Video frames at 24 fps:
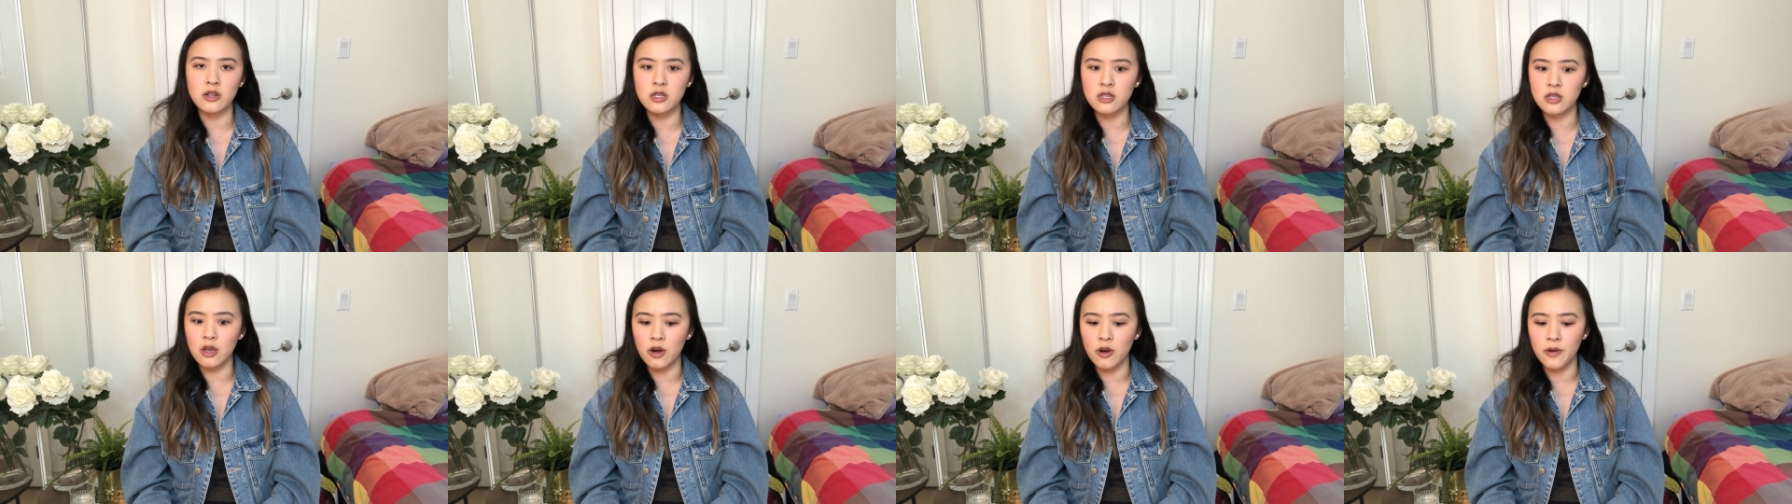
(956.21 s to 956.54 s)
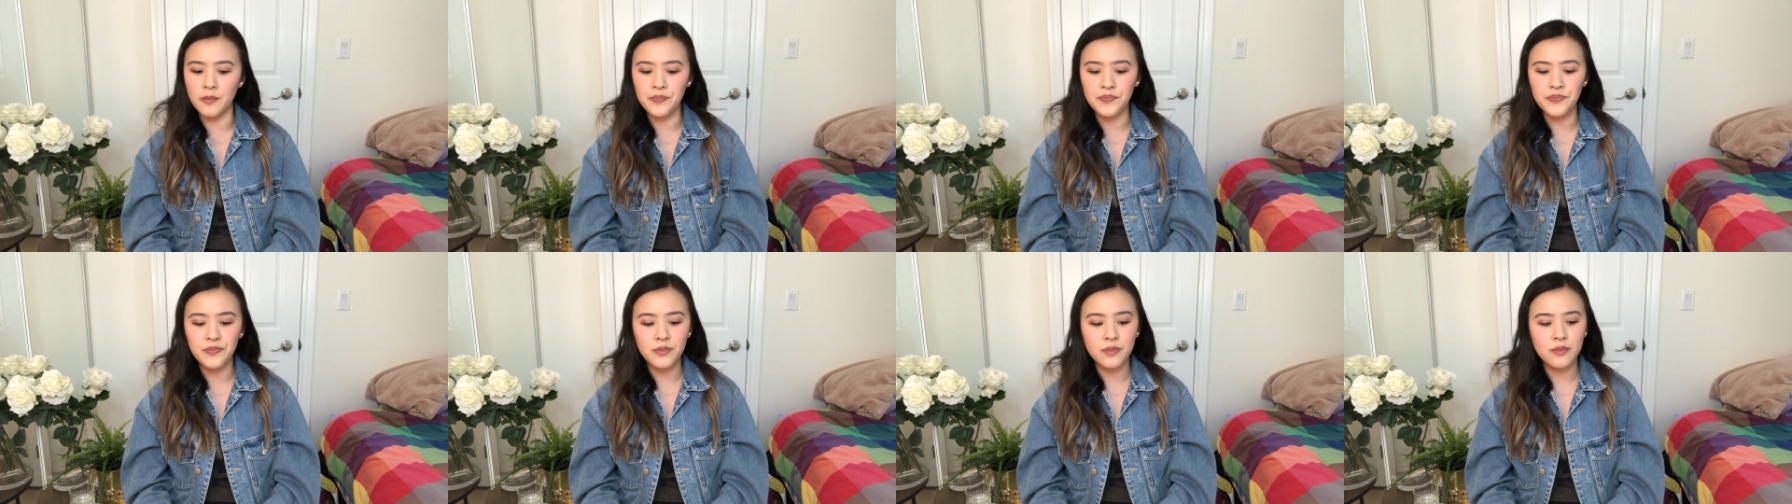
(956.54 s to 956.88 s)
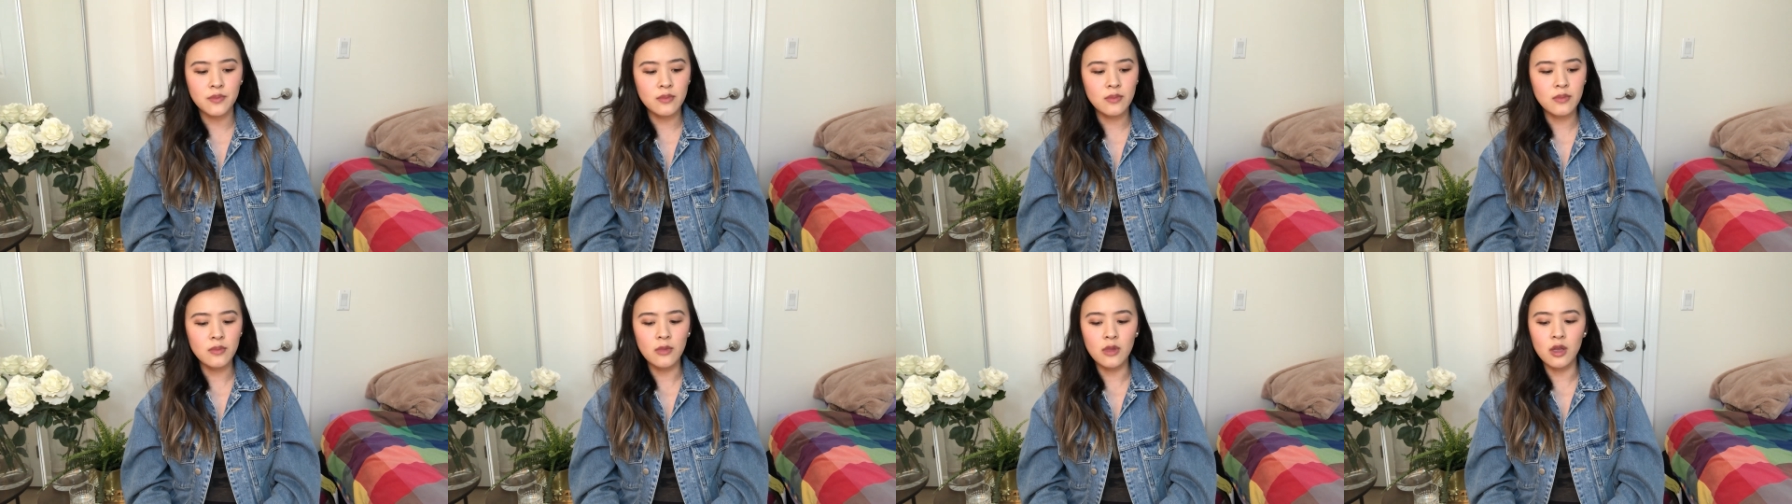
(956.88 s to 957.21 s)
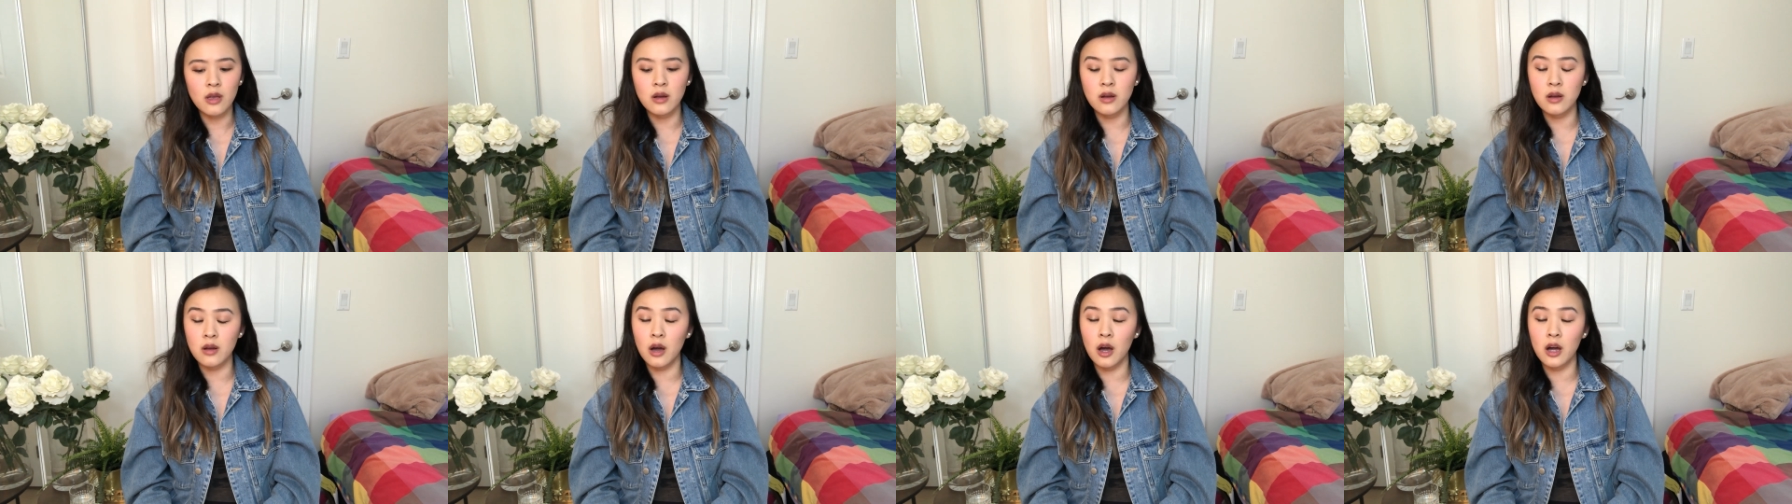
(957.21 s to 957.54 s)
So
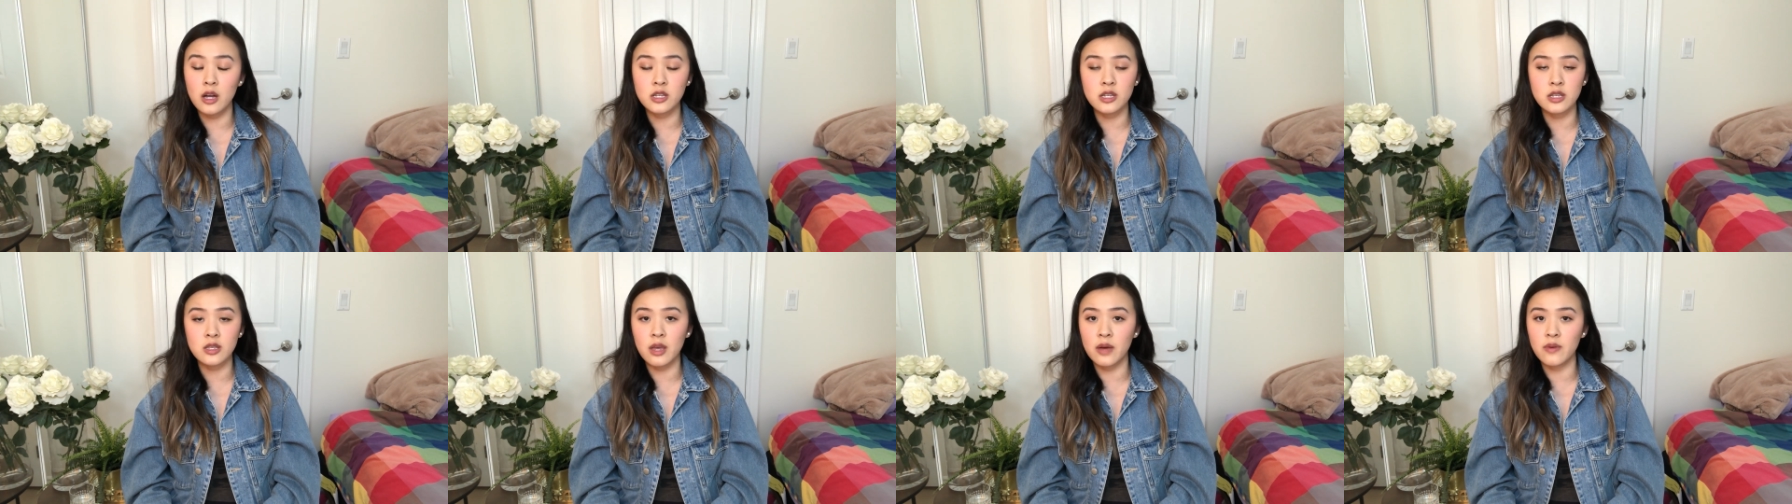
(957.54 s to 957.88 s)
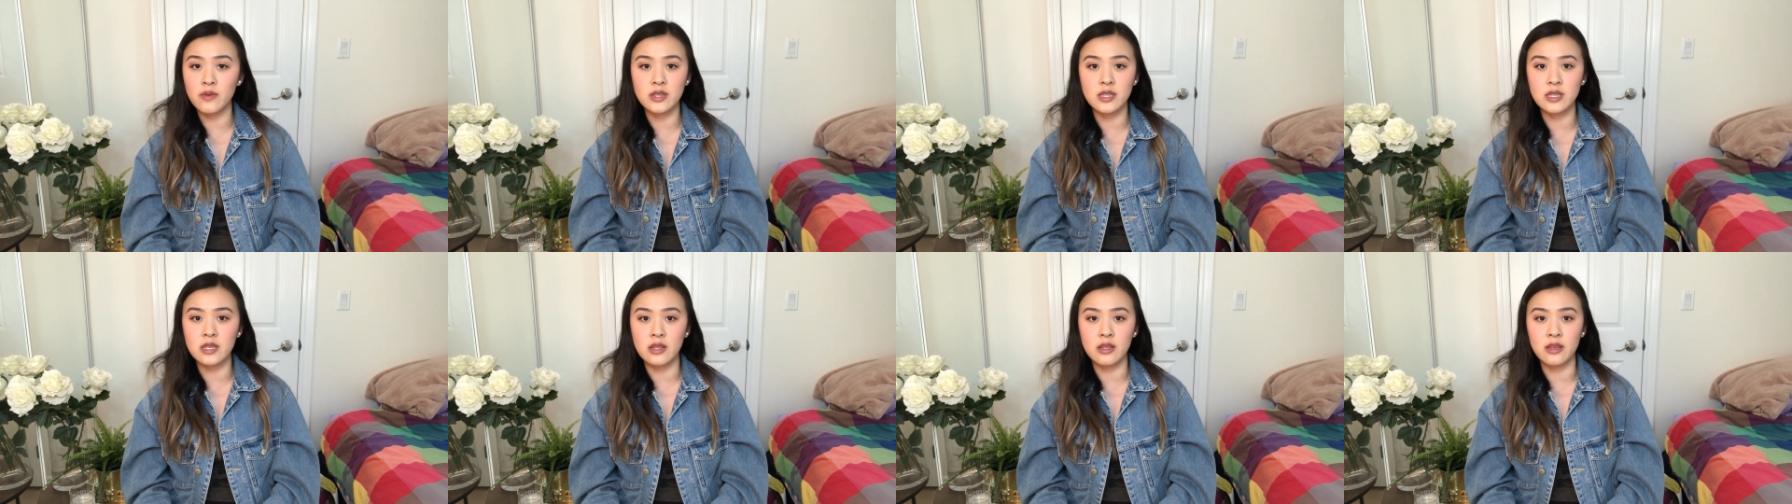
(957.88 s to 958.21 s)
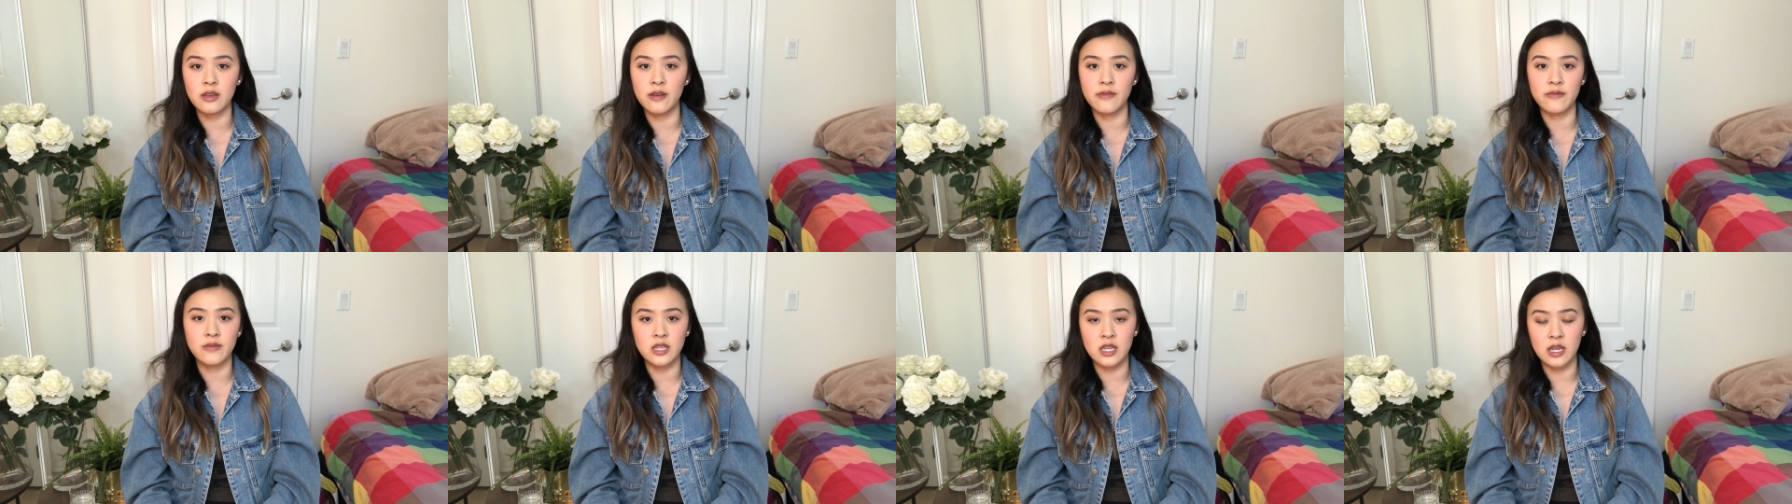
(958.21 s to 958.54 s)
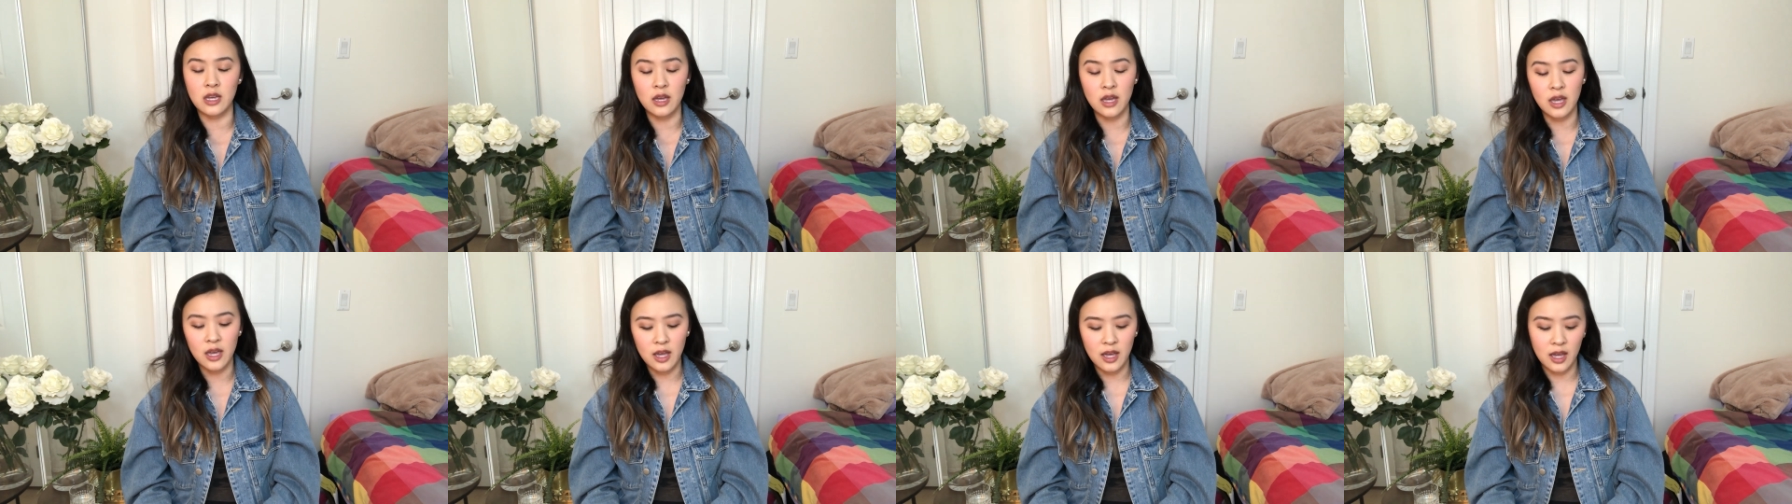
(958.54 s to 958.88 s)
gosh, that was silly of
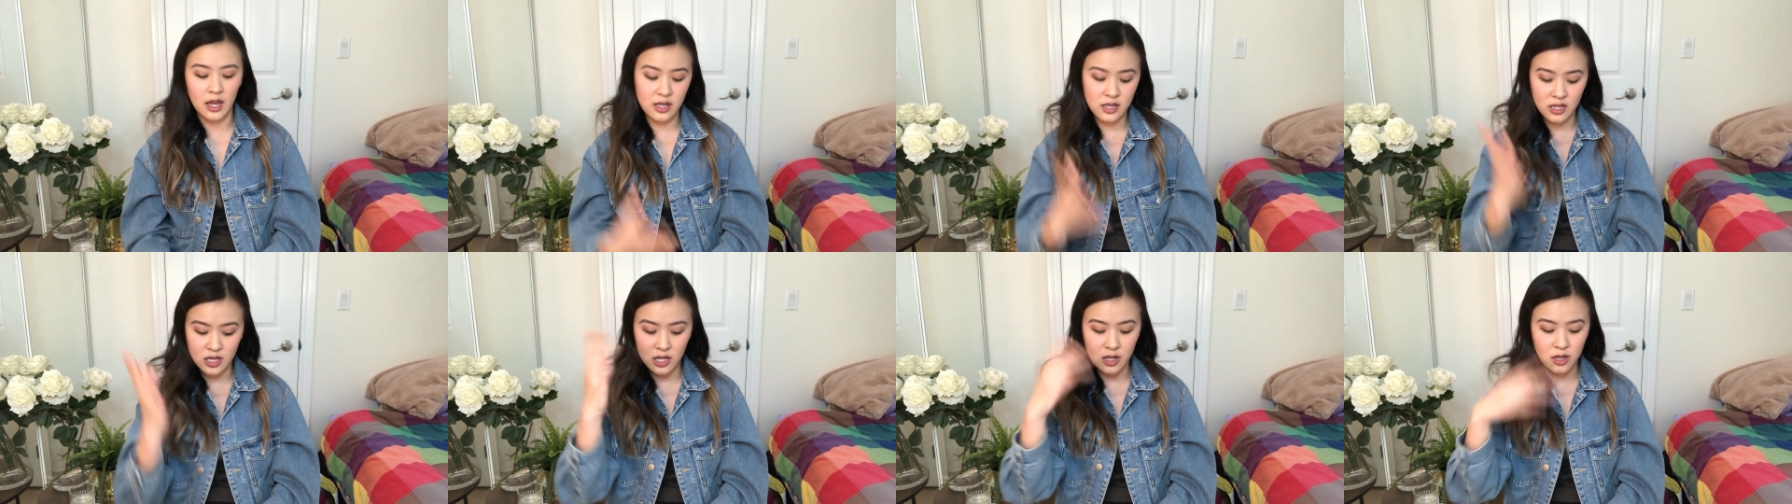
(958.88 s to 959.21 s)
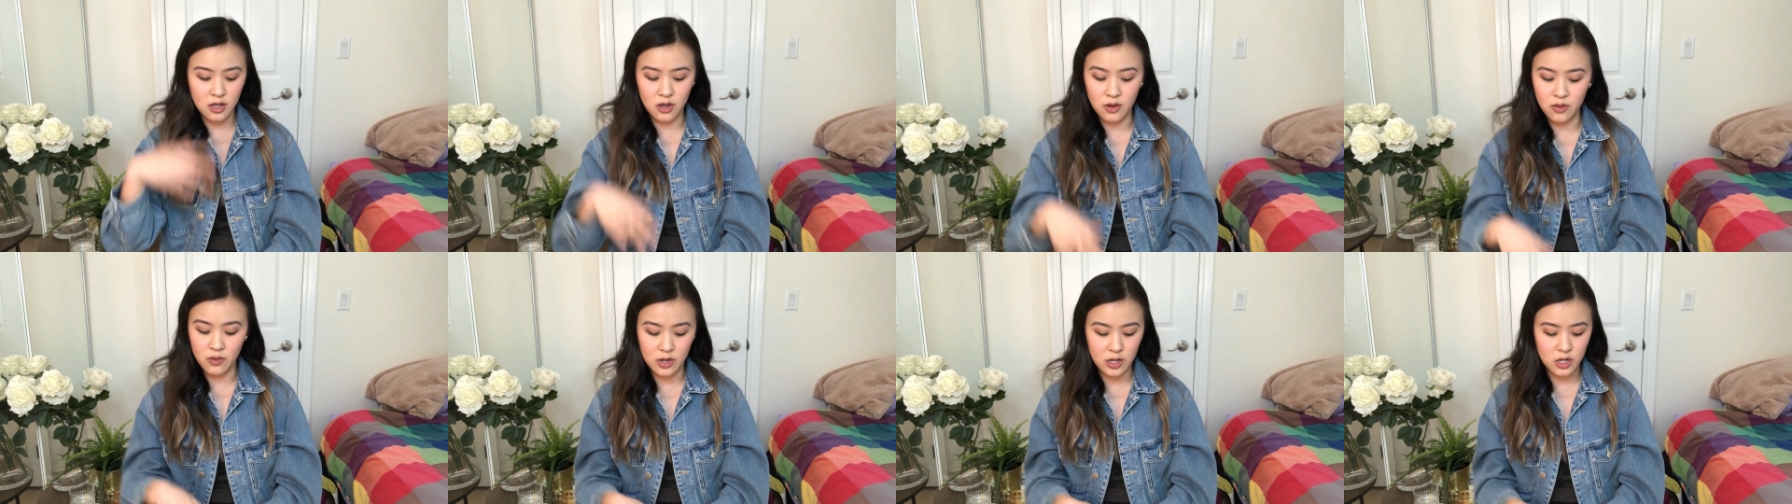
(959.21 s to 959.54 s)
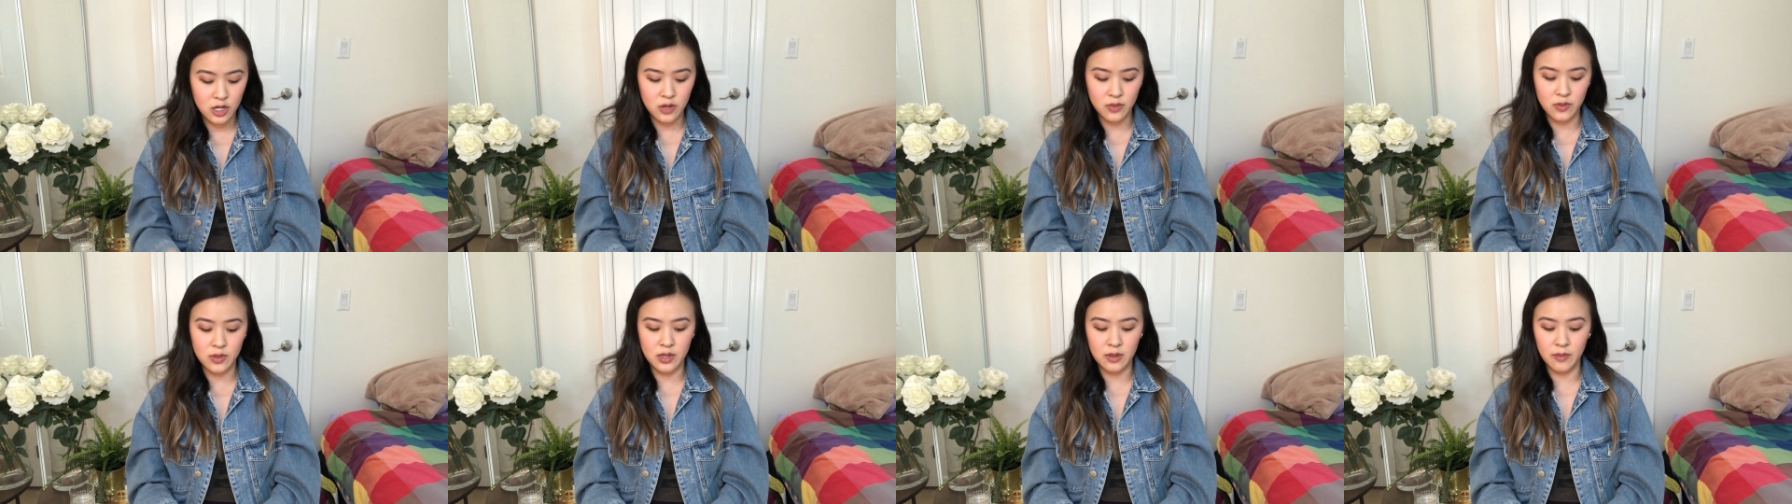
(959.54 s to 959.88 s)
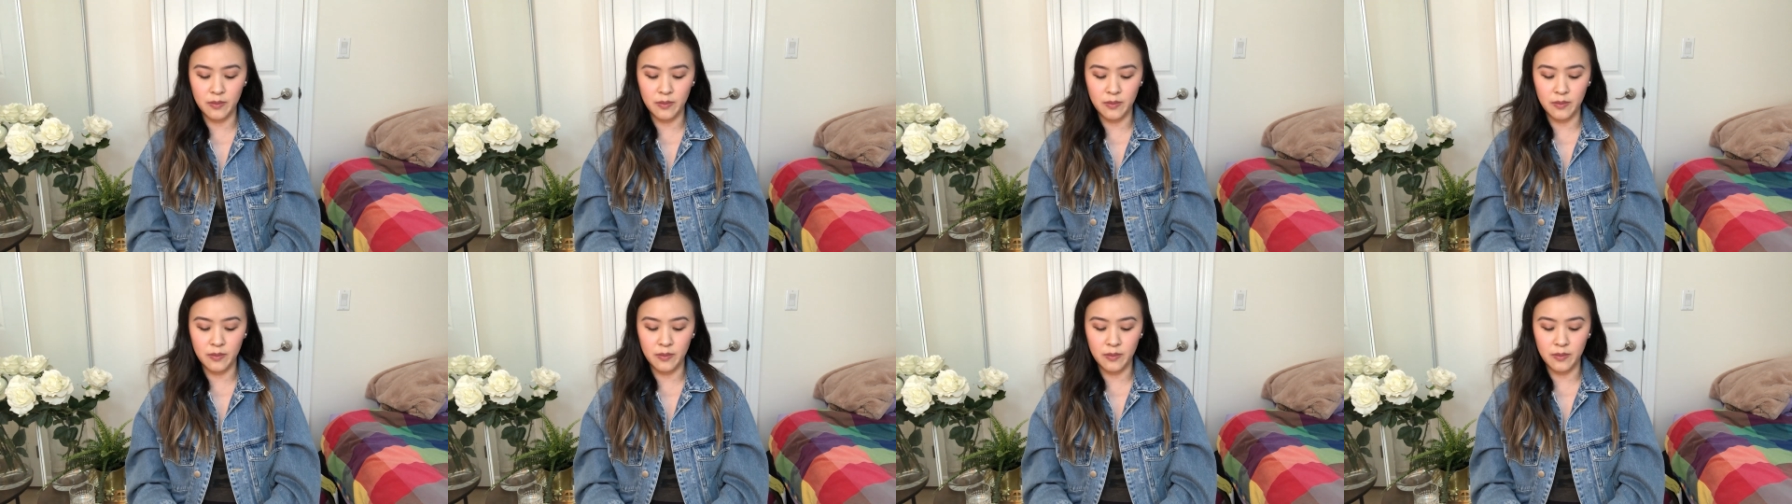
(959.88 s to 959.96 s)
Dee. And Dee knew it. She was